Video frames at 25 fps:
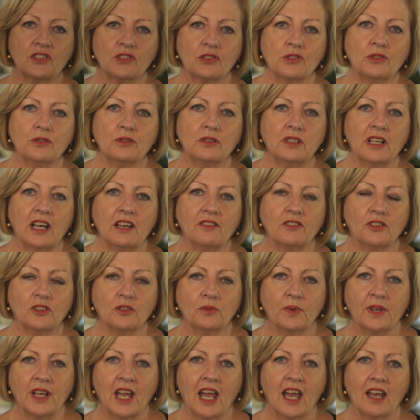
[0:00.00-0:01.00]
the school
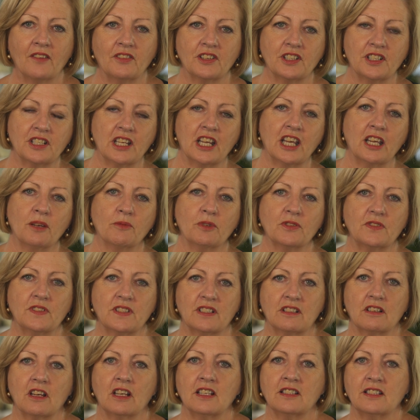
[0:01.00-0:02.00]
level, we have a team
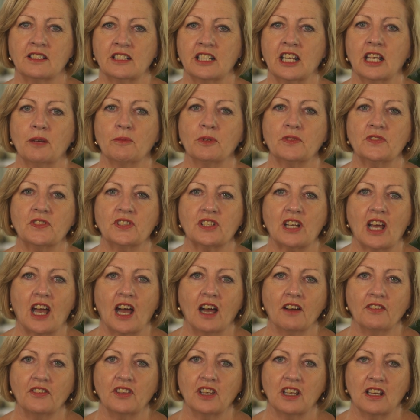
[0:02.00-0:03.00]
of
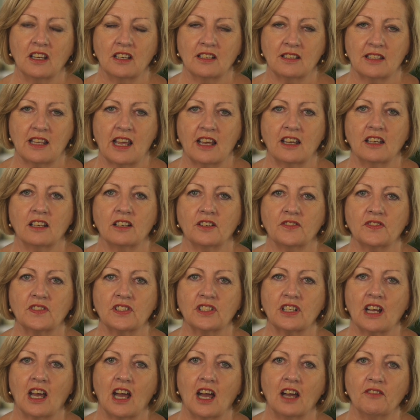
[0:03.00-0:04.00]
staff, the executive
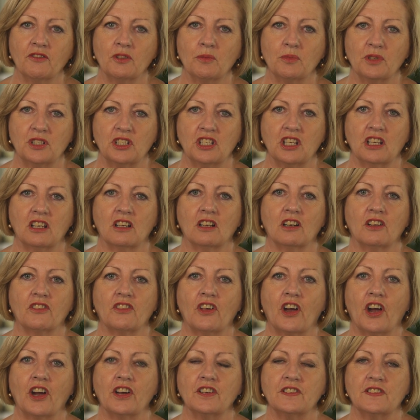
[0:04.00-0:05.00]
staff, in particular
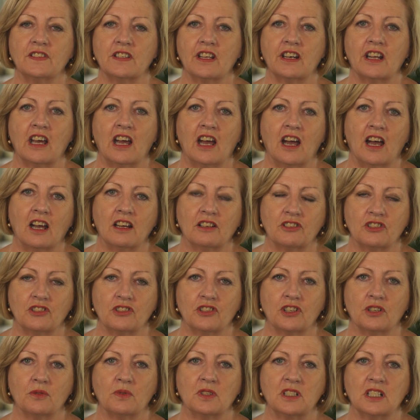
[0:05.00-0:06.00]
those that are
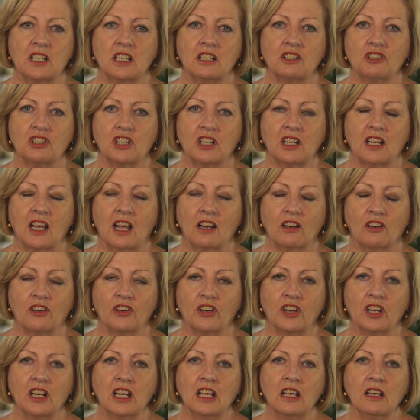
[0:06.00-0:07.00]
to do with teaching and
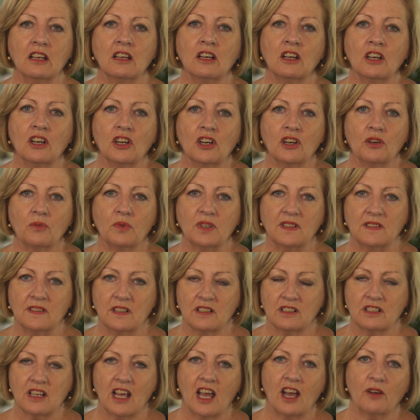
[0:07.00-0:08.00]
learning. We
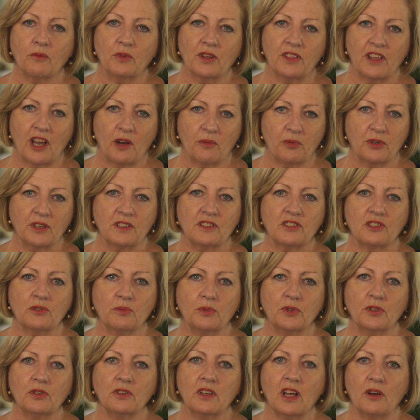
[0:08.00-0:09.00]
sit down with our
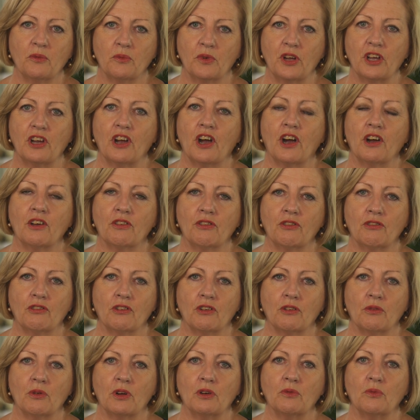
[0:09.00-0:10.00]
principal and we go
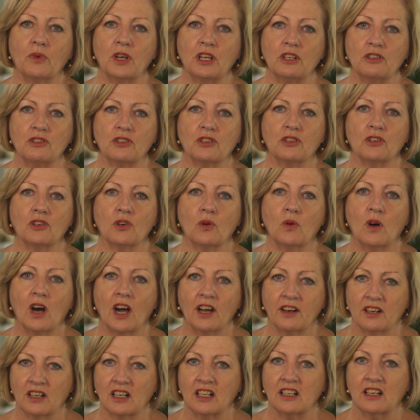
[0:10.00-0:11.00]
through and we do
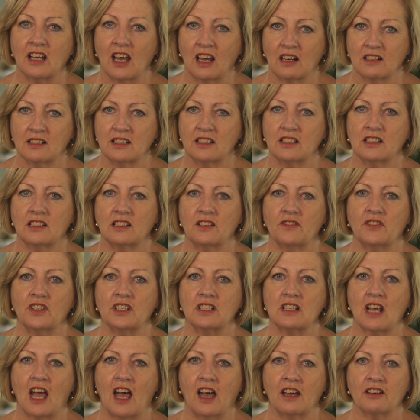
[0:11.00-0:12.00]
quite an analysis of
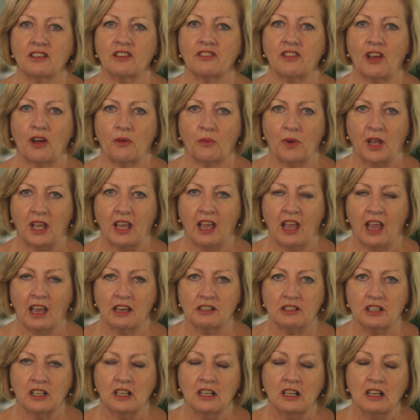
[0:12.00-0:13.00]
the data that we
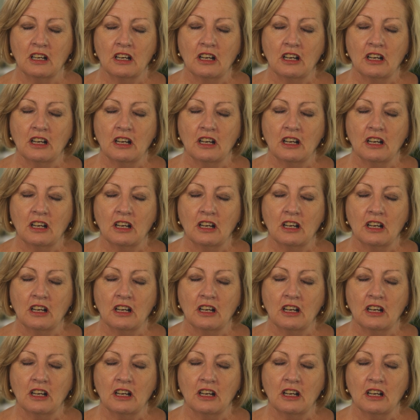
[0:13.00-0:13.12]
get.